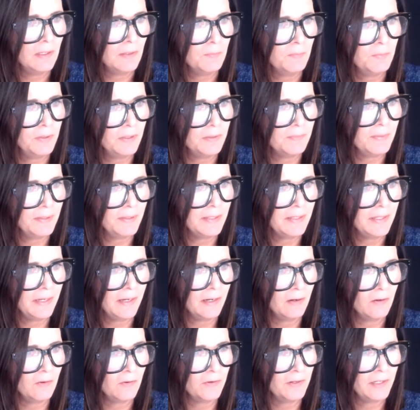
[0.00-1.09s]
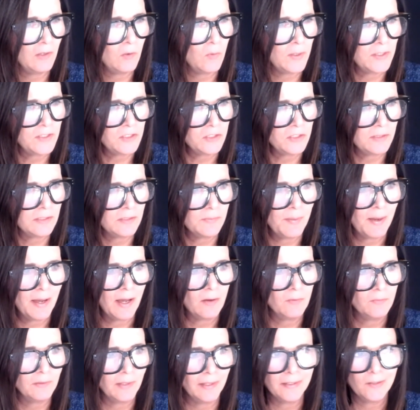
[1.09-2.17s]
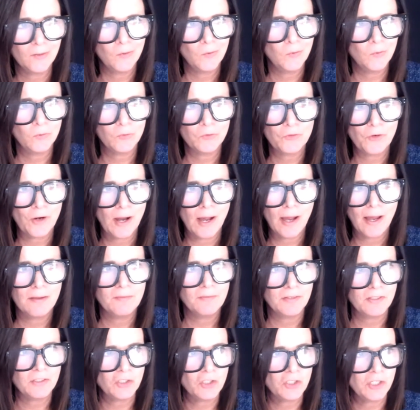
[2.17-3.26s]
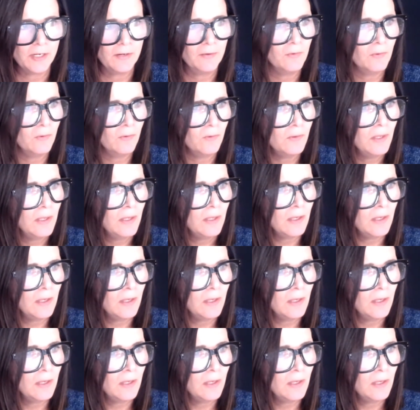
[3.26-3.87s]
put them in there, or any questions about like Google Drive in general,